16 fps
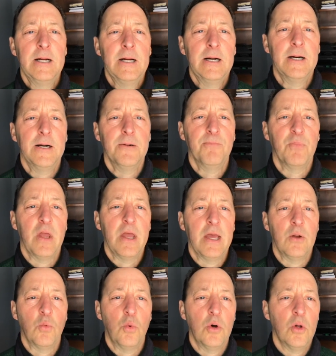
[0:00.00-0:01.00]
Um,
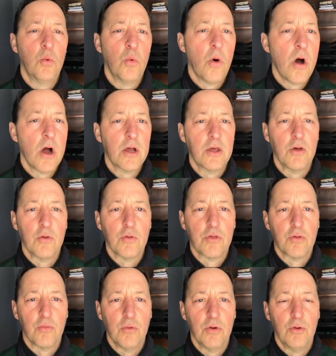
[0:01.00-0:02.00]
and we'll walk you
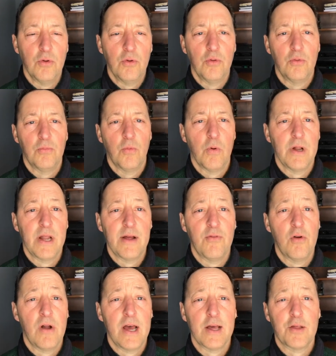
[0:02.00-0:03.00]
through
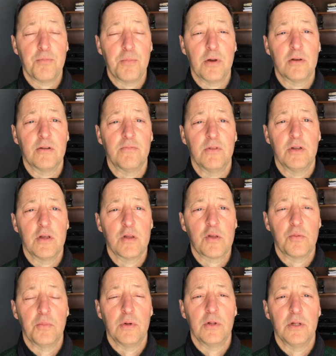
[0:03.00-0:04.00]
whatever aspect of the
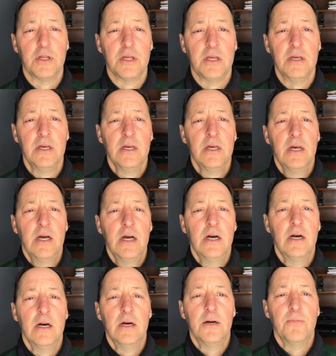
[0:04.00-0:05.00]
disability
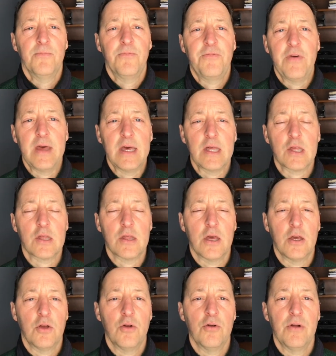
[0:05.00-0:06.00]
um, phase
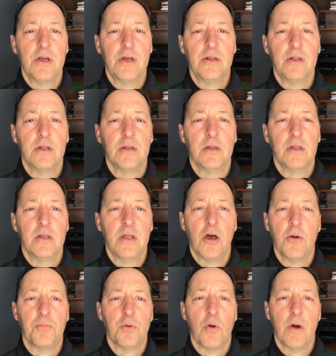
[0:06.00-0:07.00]
that you're in and, and
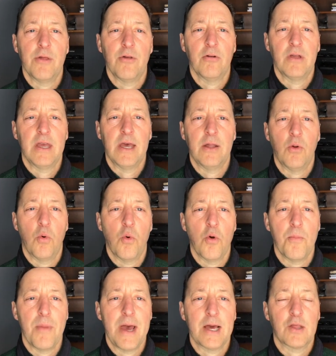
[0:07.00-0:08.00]
help you either get or
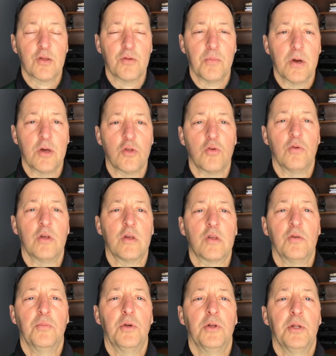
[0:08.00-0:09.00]
maximize your
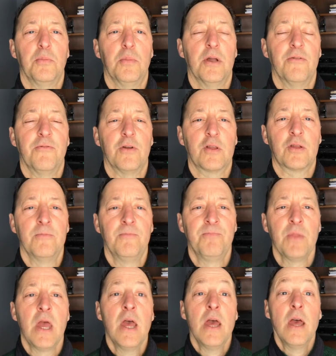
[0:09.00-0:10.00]
disability benefits.
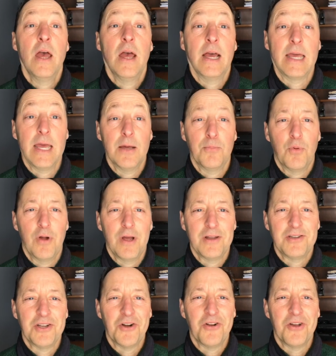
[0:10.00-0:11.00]
Again, Brian
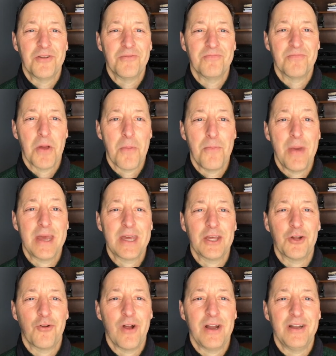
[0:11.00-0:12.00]
Terrian, make it
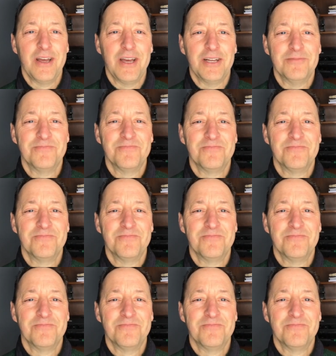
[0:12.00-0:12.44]
a great day.